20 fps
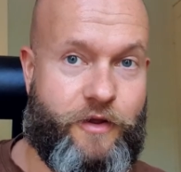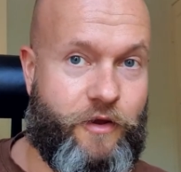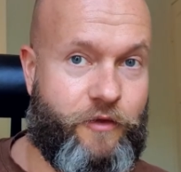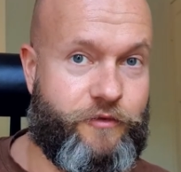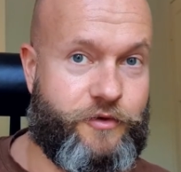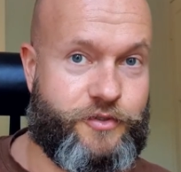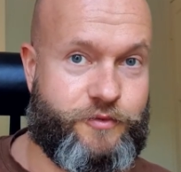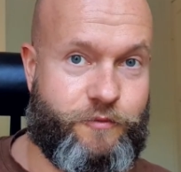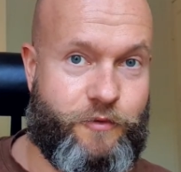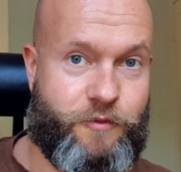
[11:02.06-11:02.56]

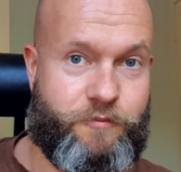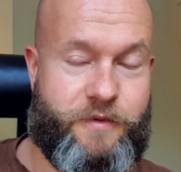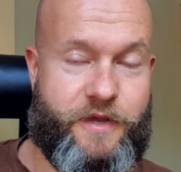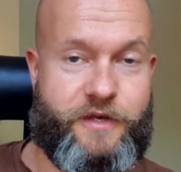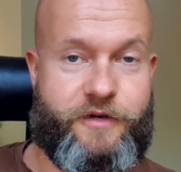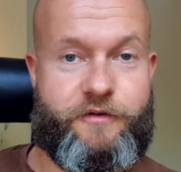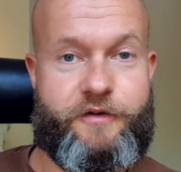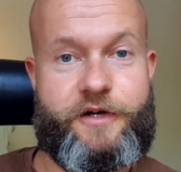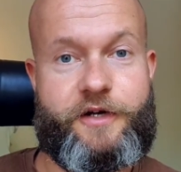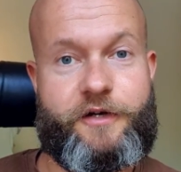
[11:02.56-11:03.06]
others work
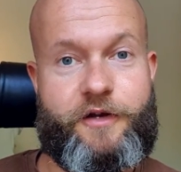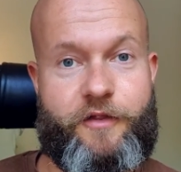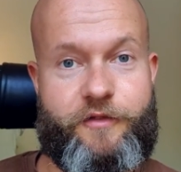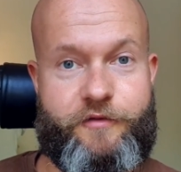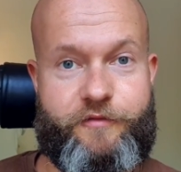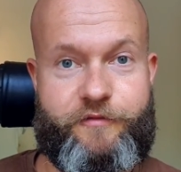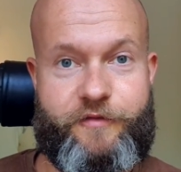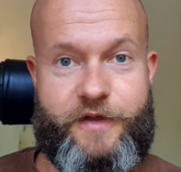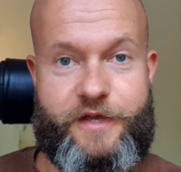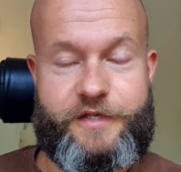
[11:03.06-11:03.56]
better in
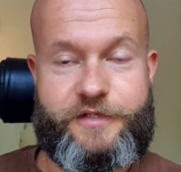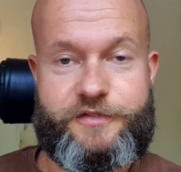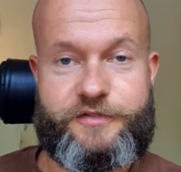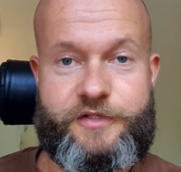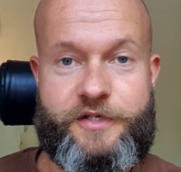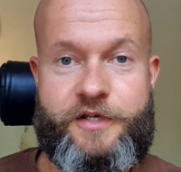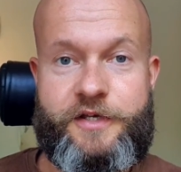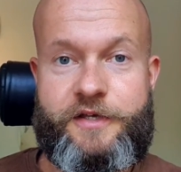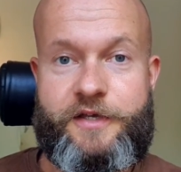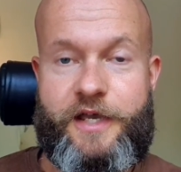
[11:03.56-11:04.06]
another
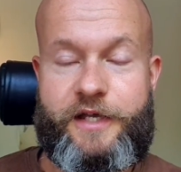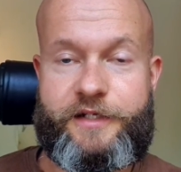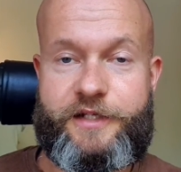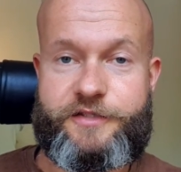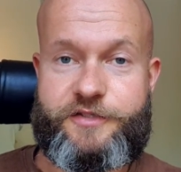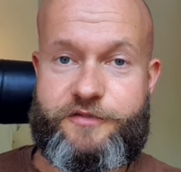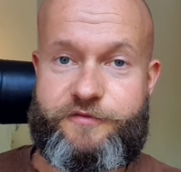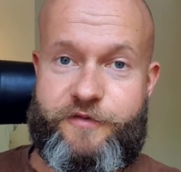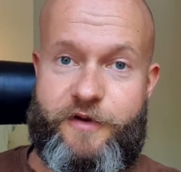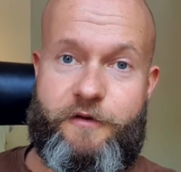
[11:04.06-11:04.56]
phase. And
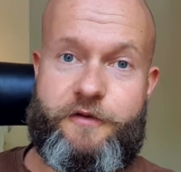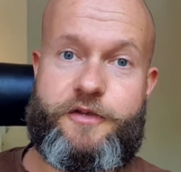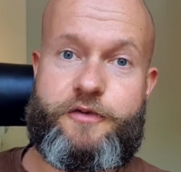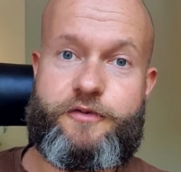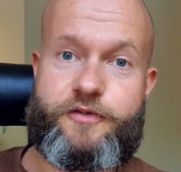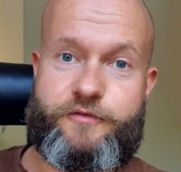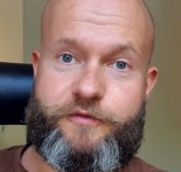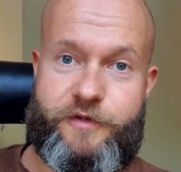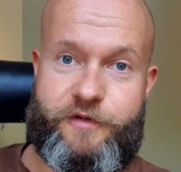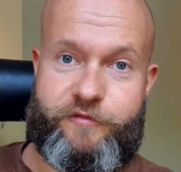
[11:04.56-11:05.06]
this is very
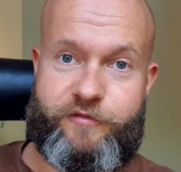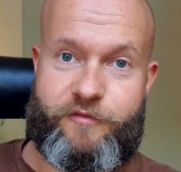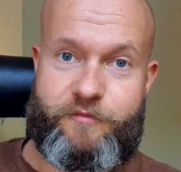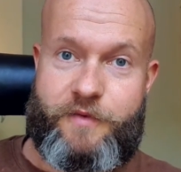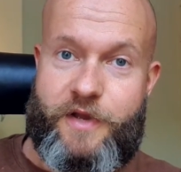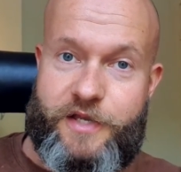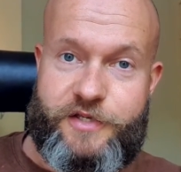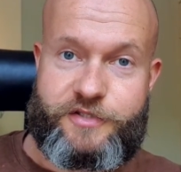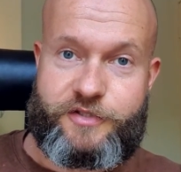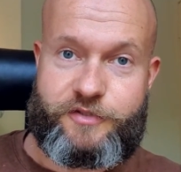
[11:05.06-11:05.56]
useful
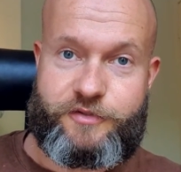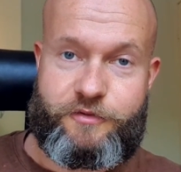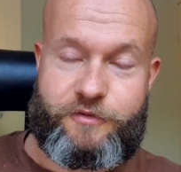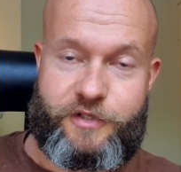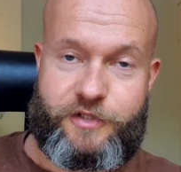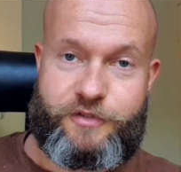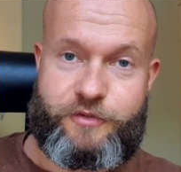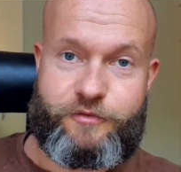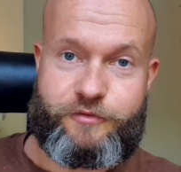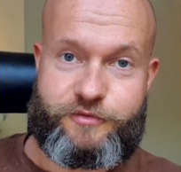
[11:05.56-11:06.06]
information you
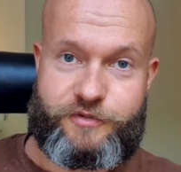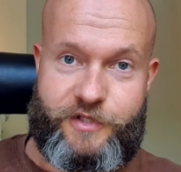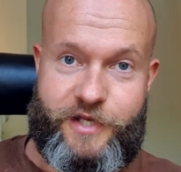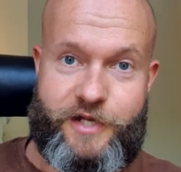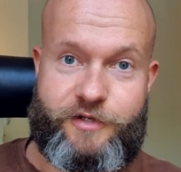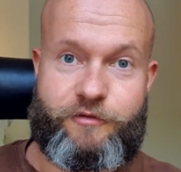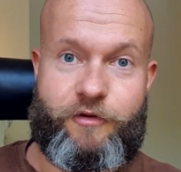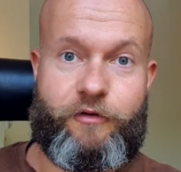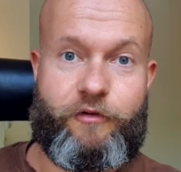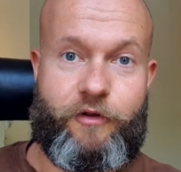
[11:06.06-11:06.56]
can use
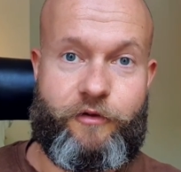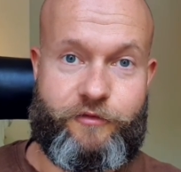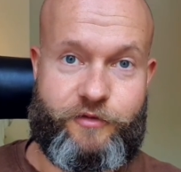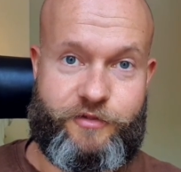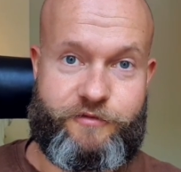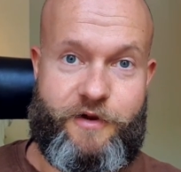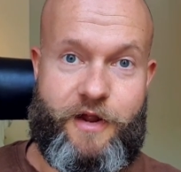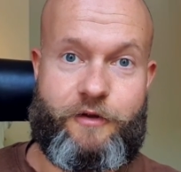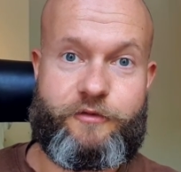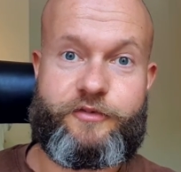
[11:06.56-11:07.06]
later on on the
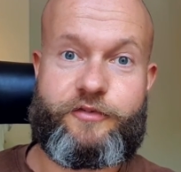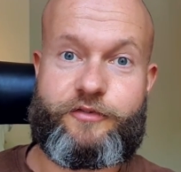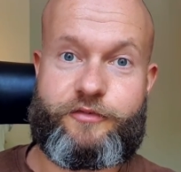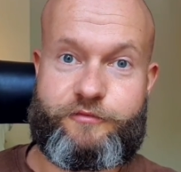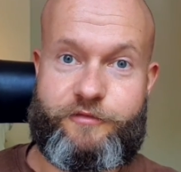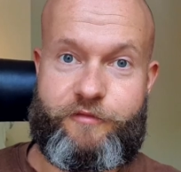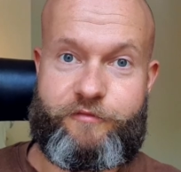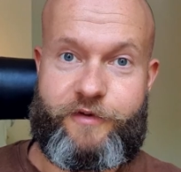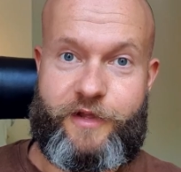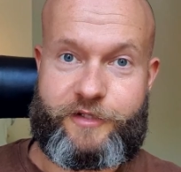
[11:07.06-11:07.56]
ground
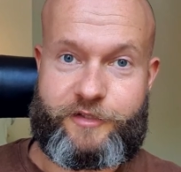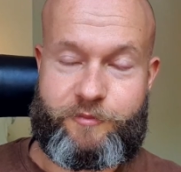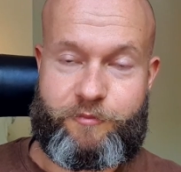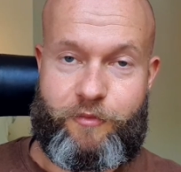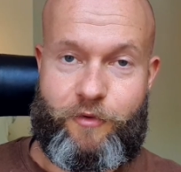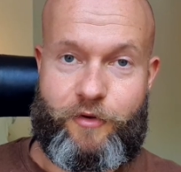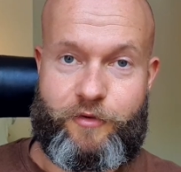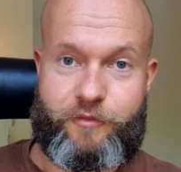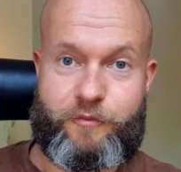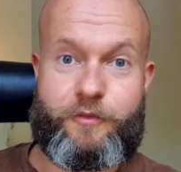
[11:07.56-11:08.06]
to reflect
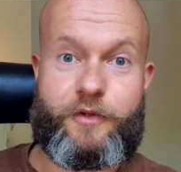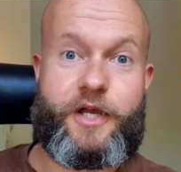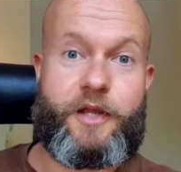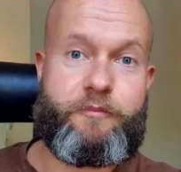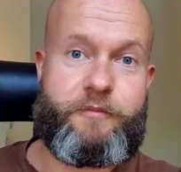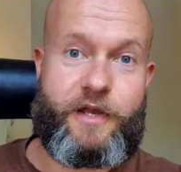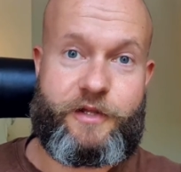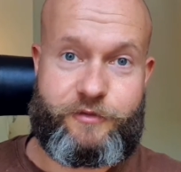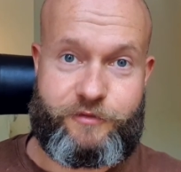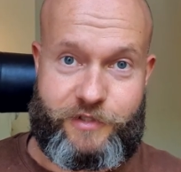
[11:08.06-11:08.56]
upon. We'll
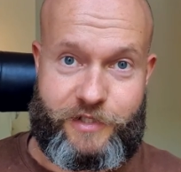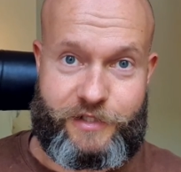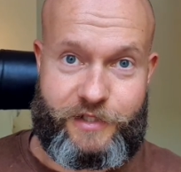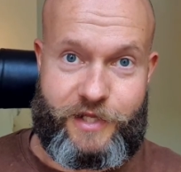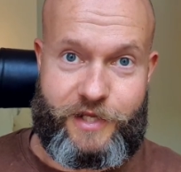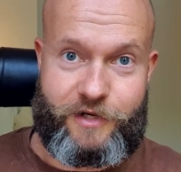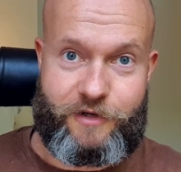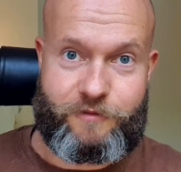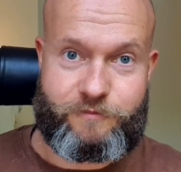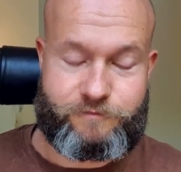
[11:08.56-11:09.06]
get back to that later.